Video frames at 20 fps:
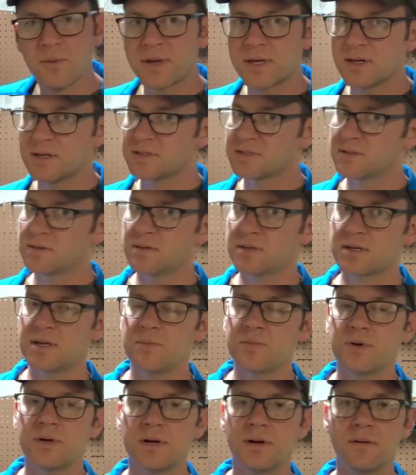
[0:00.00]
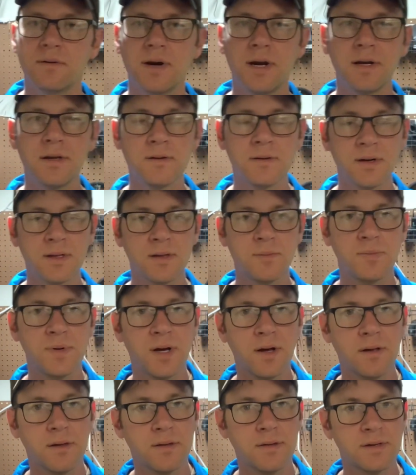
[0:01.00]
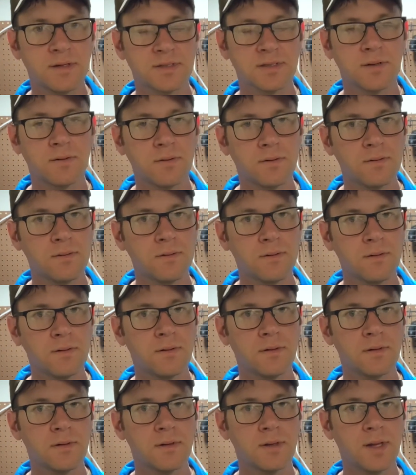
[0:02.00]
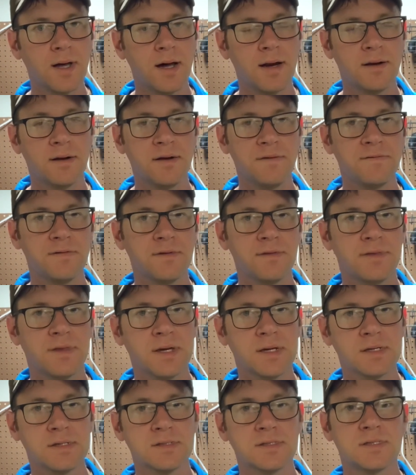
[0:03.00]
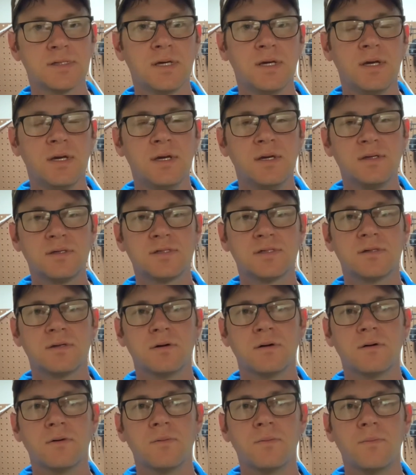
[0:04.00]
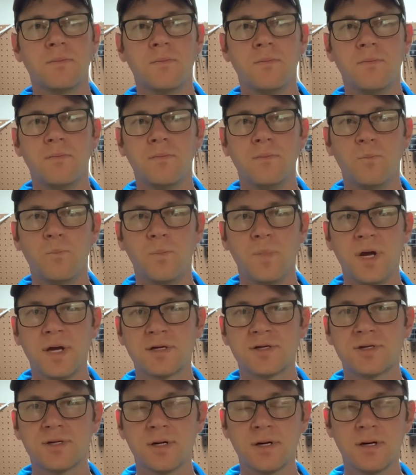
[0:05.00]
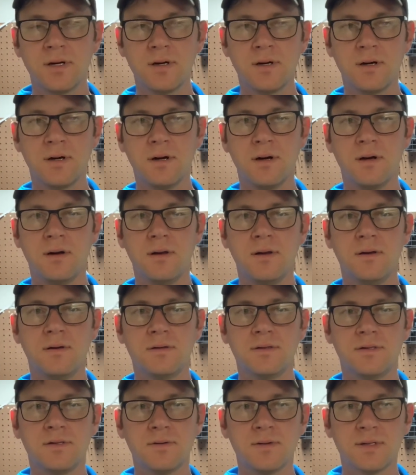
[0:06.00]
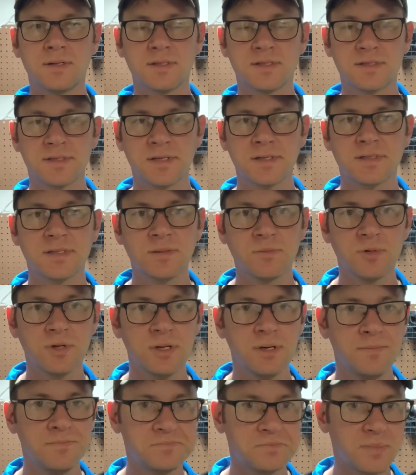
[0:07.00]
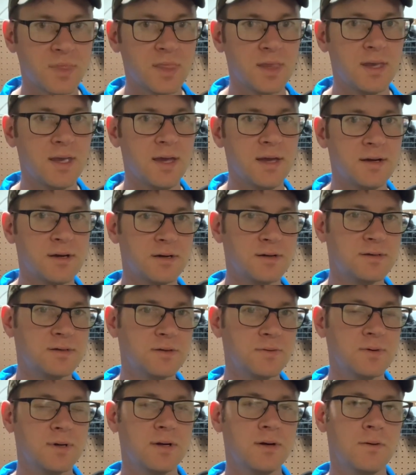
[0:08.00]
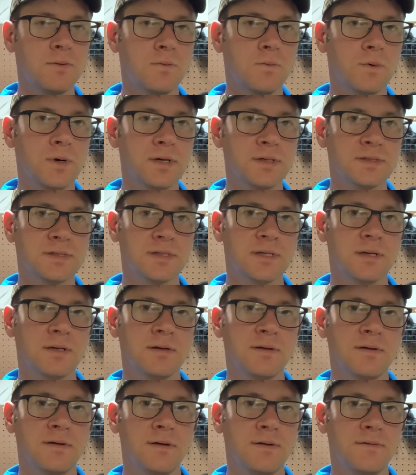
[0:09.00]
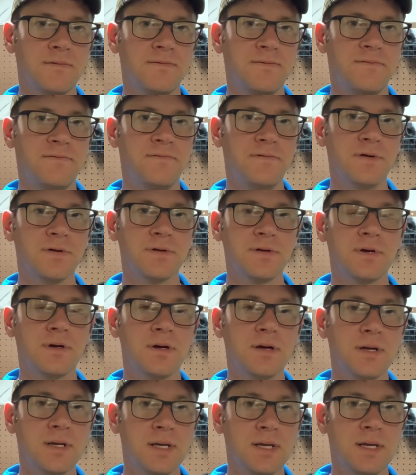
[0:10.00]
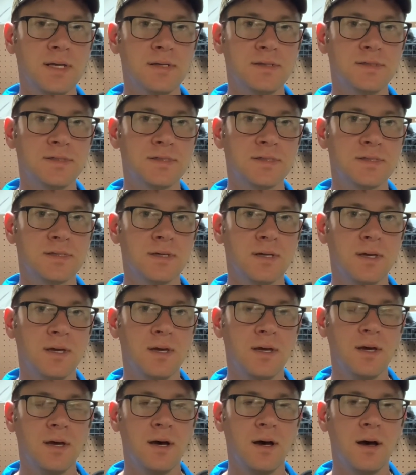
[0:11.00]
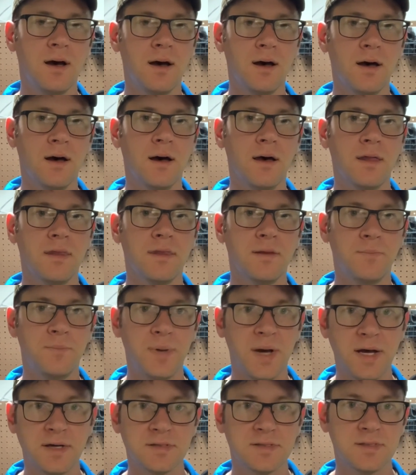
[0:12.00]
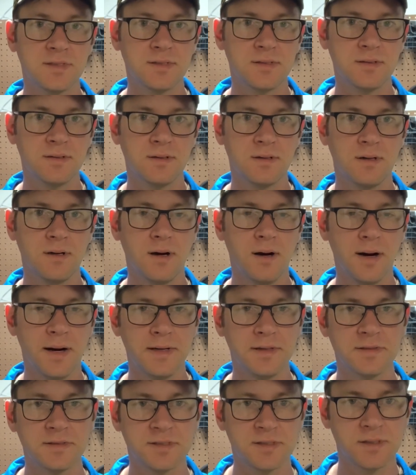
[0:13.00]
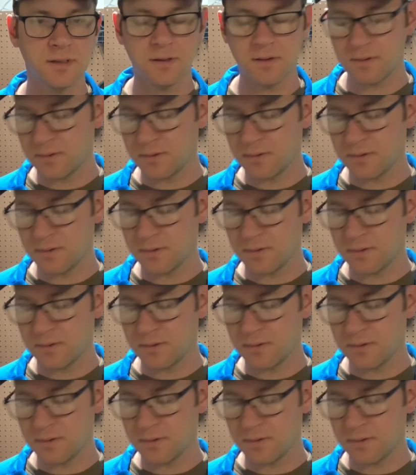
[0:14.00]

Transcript: also look at putting a radio on the belt. There's a whole lot of different things. So make sure you're doing it sensibly, and you're doing what is going to fill your needs the best. All right. So,